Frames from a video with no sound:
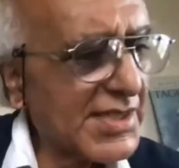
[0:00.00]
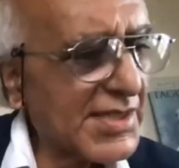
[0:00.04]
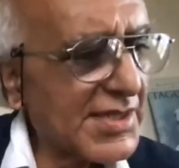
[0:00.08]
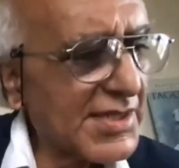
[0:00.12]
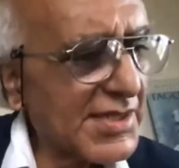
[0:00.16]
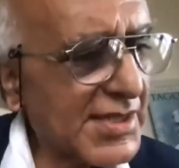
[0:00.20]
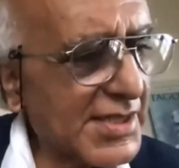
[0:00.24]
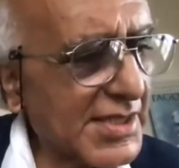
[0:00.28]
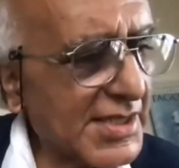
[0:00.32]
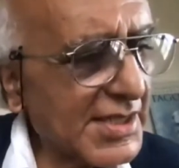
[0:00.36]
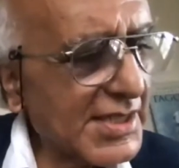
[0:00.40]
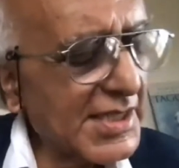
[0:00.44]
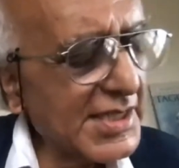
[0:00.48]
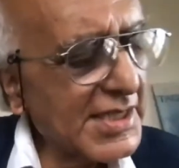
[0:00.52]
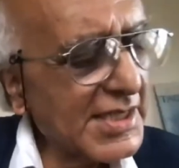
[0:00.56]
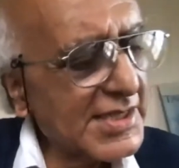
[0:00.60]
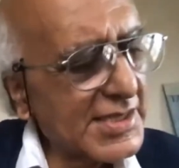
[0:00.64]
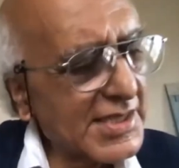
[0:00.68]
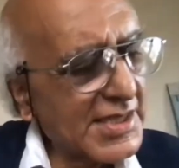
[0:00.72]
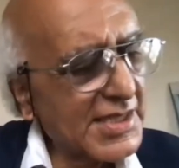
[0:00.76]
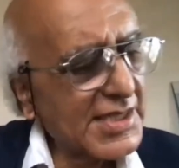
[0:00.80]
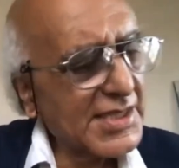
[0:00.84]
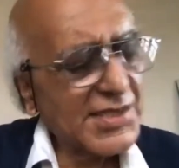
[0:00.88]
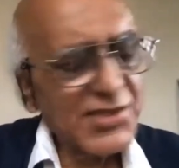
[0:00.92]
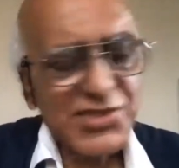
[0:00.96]
he's
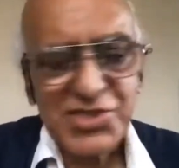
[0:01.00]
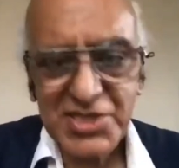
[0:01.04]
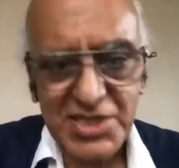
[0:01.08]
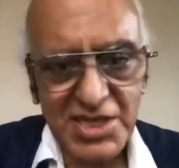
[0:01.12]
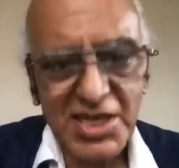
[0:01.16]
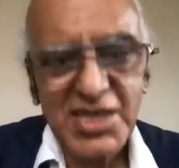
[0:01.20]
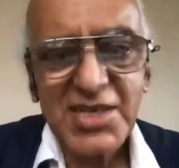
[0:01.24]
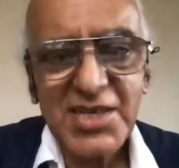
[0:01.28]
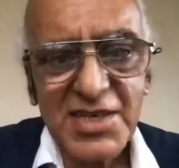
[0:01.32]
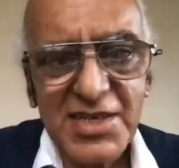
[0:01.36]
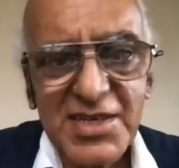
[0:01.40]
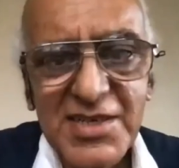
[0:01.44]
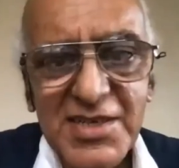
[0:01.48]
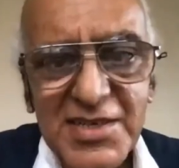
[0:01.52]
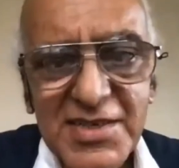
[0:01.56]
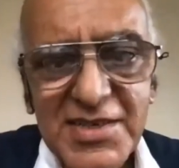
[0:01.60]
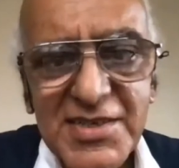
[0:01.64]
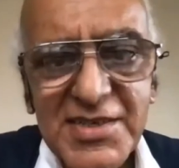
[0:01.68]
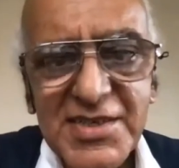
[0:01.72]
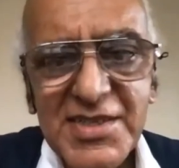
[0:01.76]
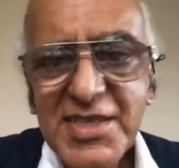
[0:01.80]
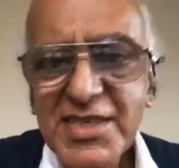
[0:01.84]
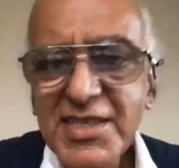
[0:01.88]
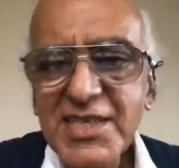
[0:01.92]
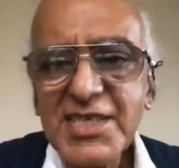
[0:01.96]
a scholar,
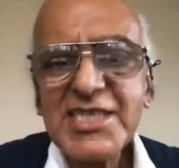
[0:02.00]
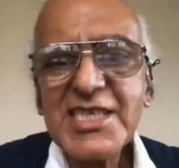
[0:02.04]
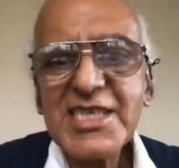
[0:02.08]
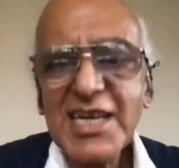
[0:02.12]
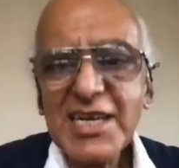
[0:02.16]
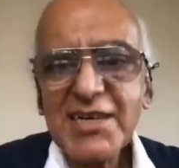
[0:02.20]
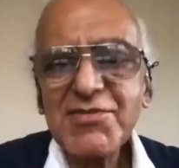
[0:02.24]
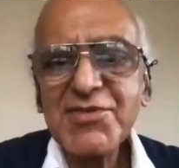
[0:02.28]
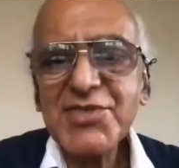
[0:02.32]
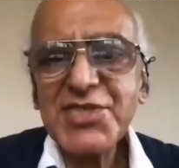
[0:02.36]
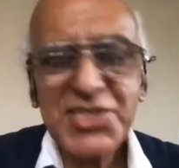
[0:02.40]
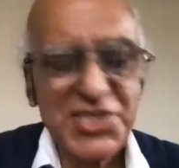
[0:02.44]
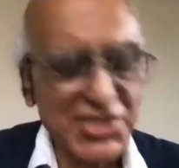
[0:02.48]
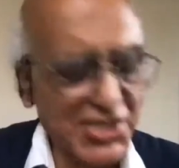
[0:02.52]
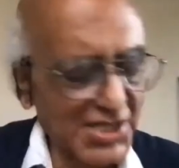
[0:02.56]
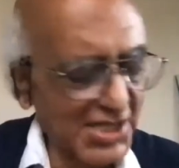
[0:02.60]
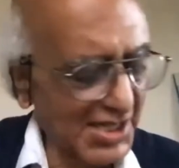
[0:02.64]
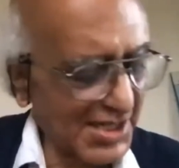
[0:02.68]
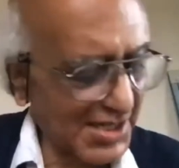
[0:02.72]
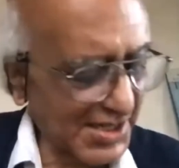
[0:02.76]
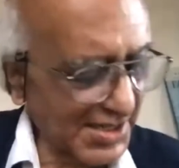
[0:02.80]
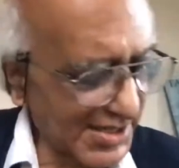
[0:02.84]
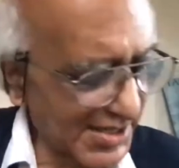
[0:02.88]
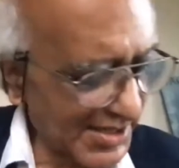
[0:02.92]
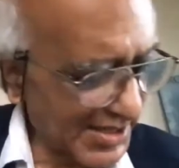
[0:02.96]
English language
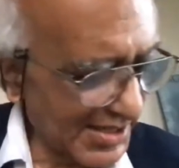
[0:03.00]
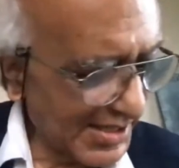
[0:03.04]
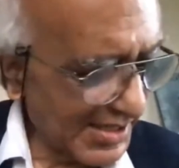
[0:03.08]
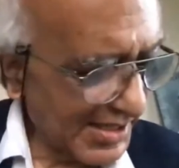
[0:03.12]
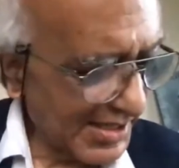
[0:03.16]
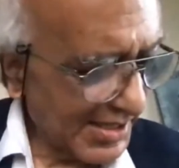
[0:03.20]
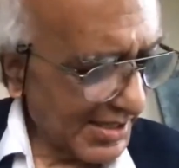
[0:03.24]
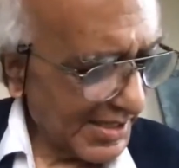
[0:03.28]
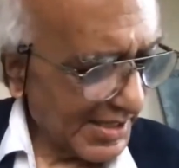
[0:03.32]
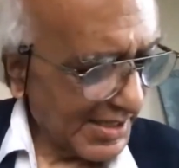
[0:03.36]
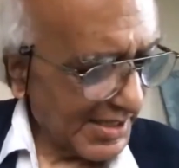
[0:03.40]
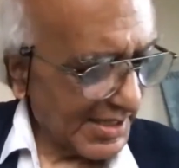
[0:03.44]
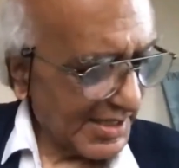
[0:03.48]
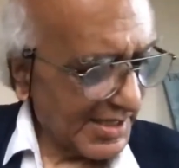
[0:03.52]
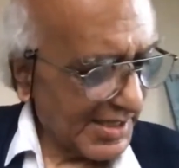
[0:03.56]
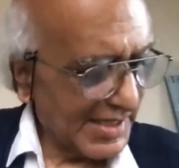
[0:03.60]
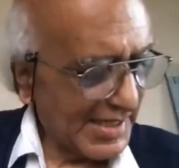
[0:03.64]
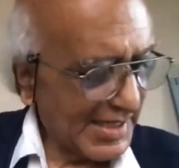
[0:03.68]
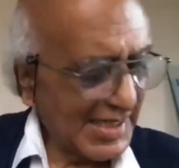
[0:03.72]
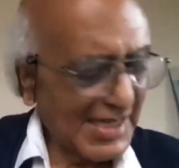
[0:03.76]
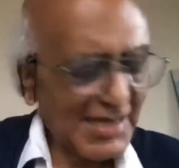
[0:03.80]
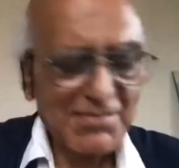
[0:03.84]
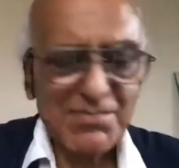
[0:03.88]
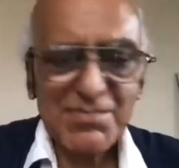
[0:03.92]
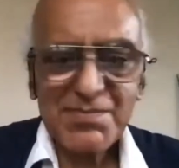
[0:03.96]
scholar,
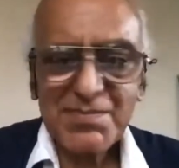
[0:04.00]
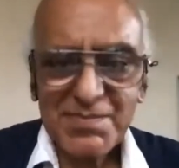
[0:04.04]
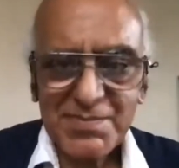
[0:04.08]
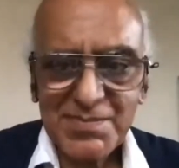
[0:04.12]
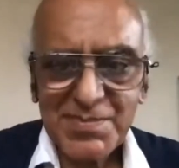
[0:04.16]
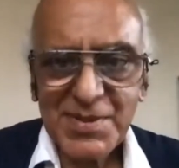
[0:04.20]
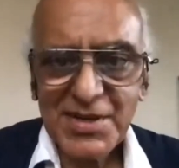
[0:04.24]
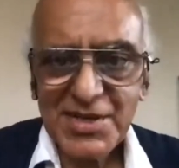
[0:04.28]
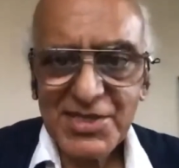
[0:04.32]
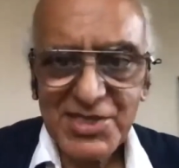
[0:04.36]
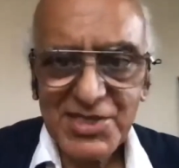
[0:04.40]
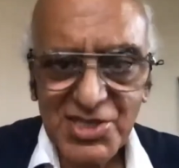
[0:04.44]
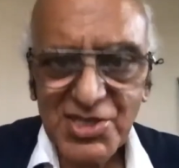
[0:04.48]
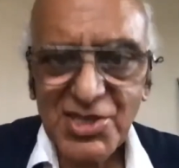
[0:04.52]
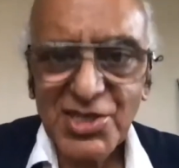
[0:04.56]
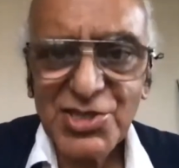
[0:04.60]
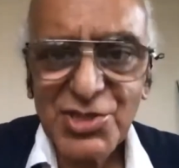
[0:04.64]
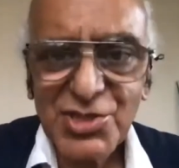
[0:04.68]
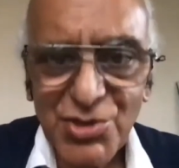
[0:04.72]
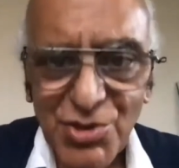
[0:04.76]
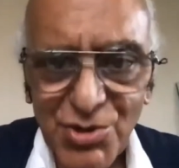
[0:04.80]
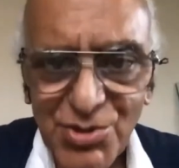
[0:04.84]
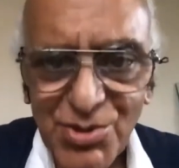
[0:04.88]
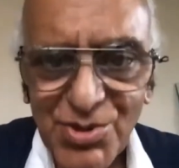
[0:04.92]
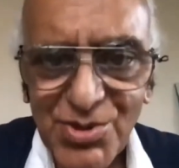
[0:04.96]
named Braj
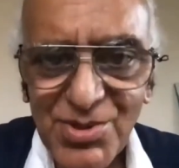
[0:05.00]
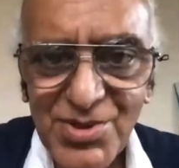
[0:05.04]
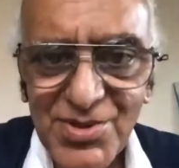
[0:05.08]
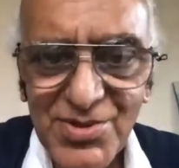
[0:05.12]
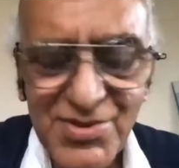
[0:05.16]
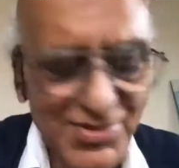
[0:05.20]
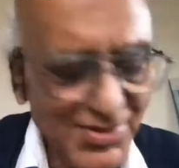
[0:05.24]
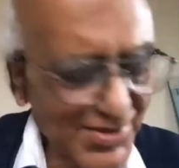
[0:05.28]
Kachru.